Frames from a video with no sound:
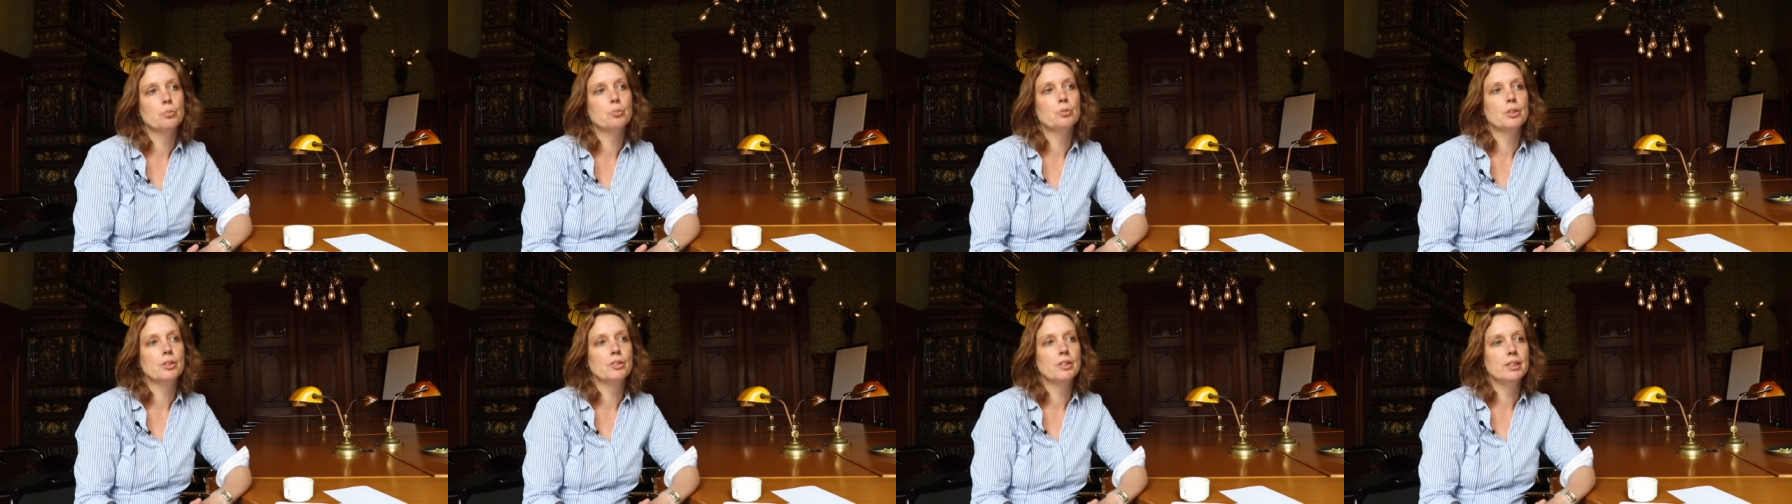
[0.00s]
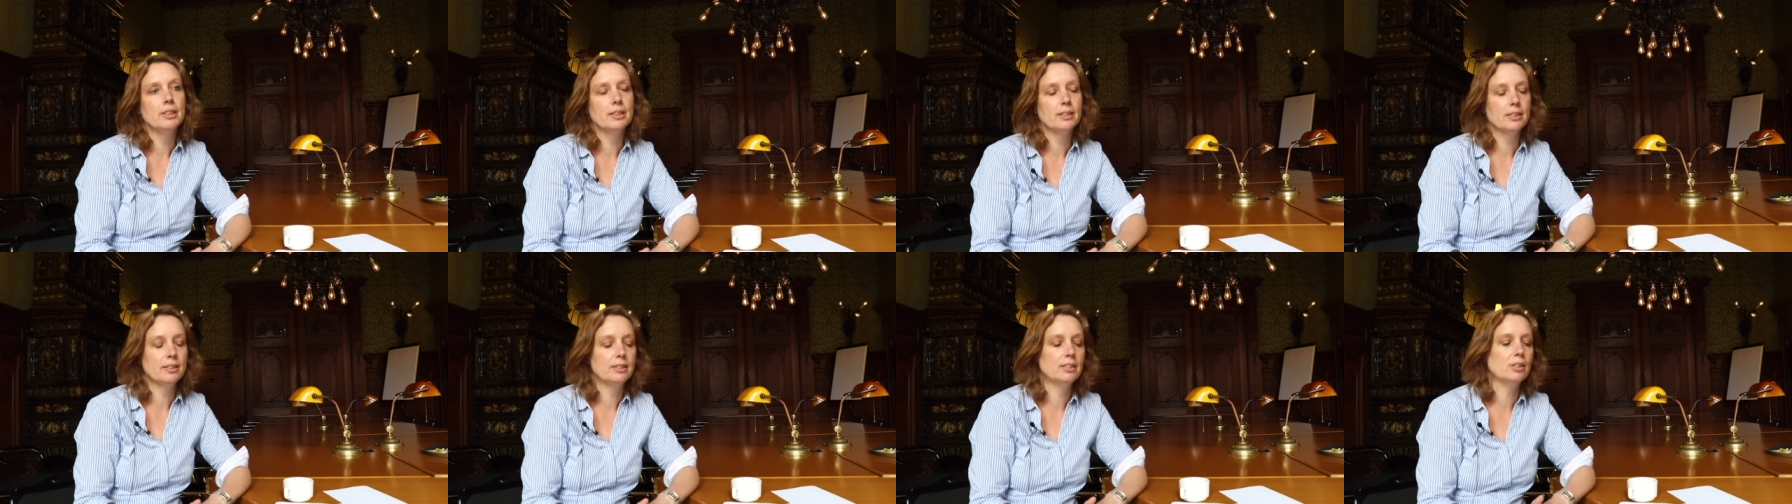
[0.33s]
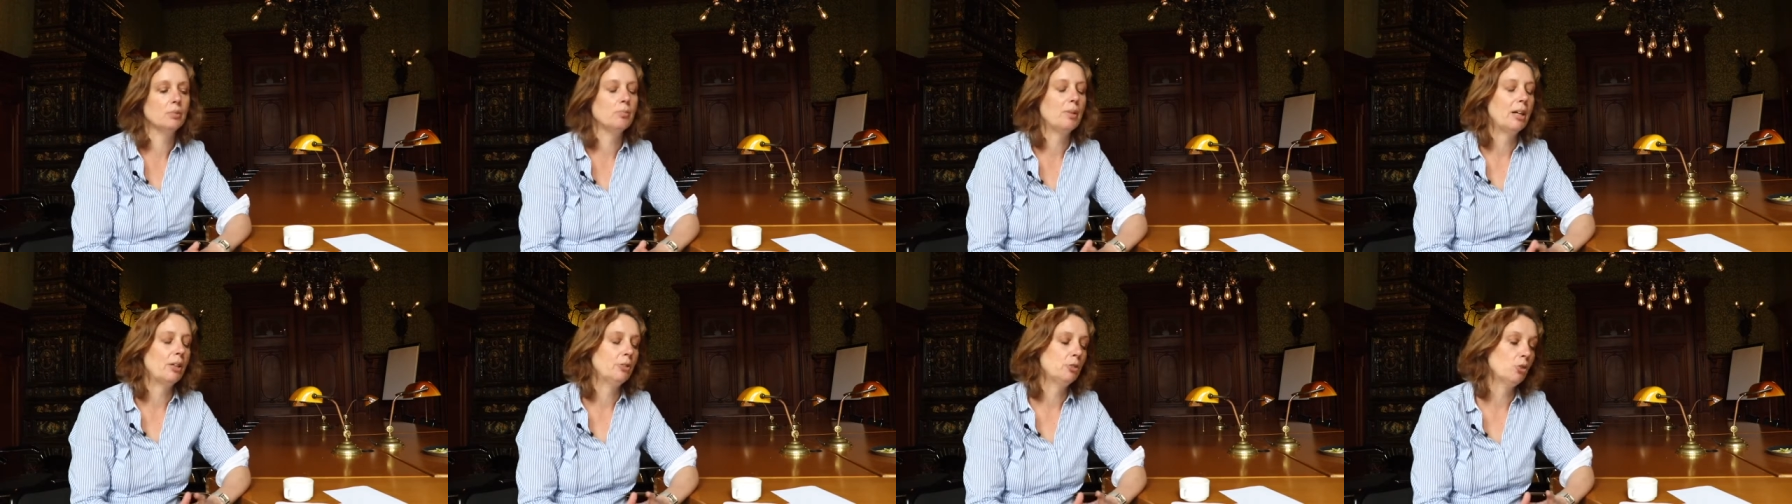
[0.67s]
project.
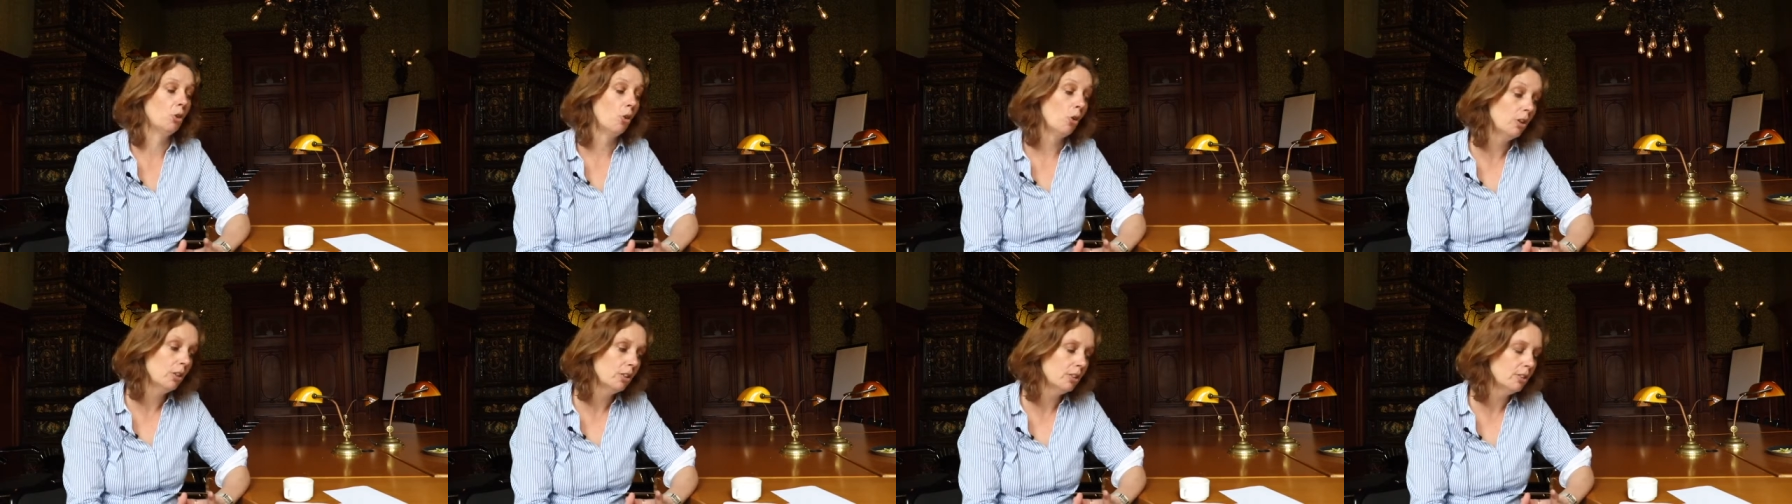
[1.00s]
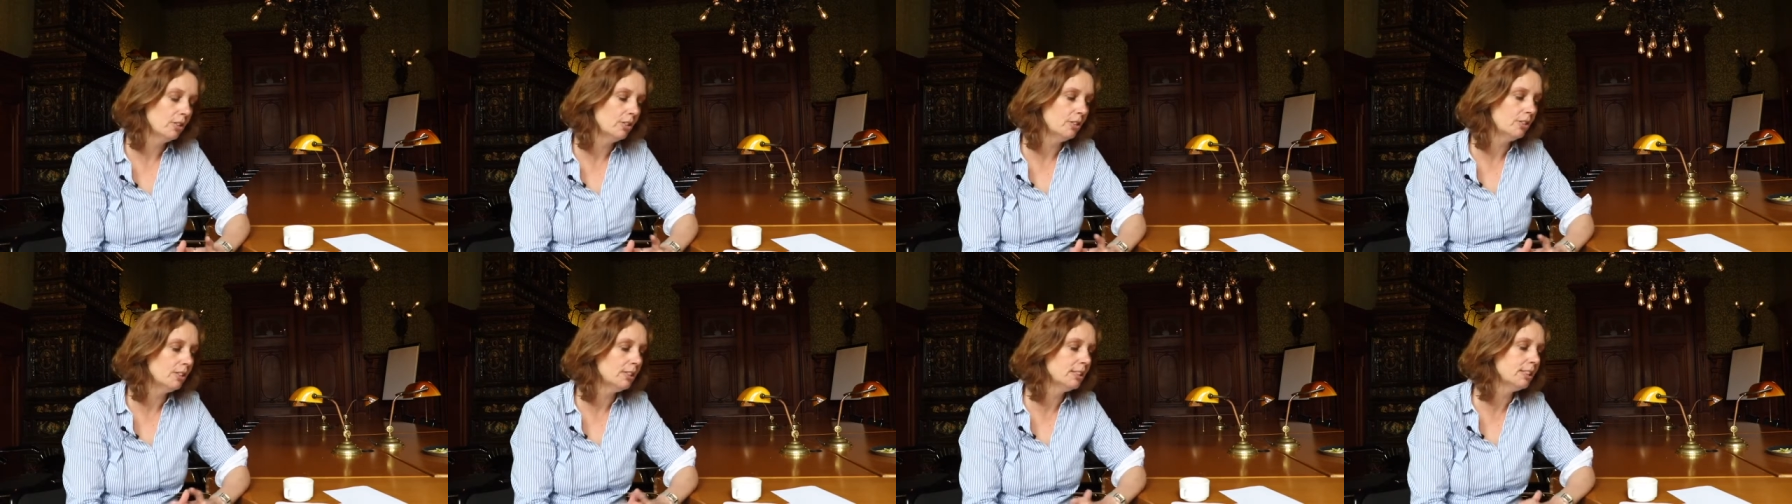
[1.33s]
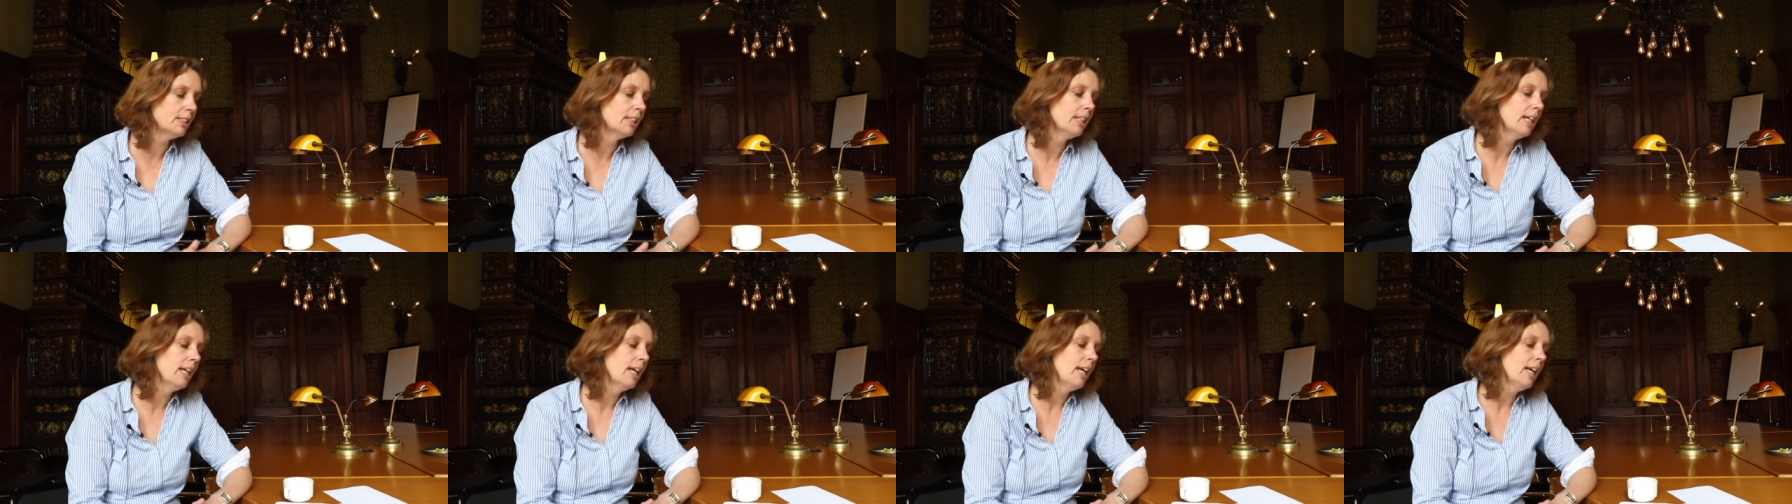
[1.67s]
It's about the
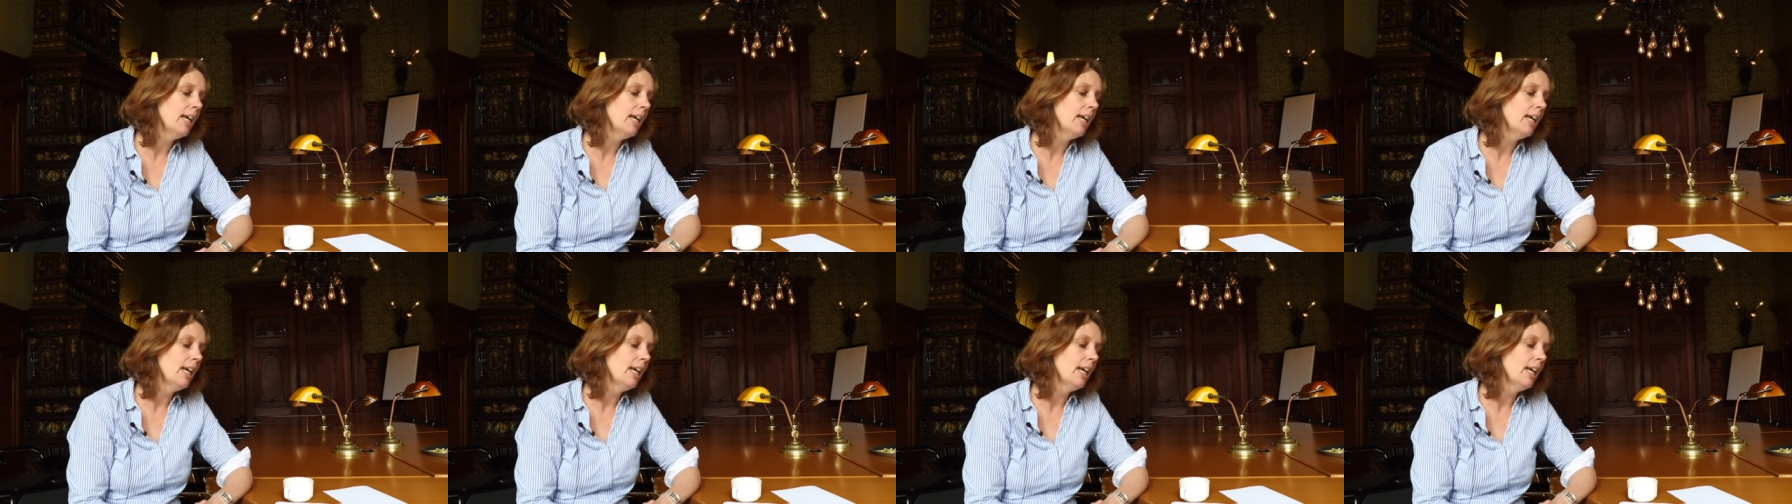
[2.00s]
Holocaust,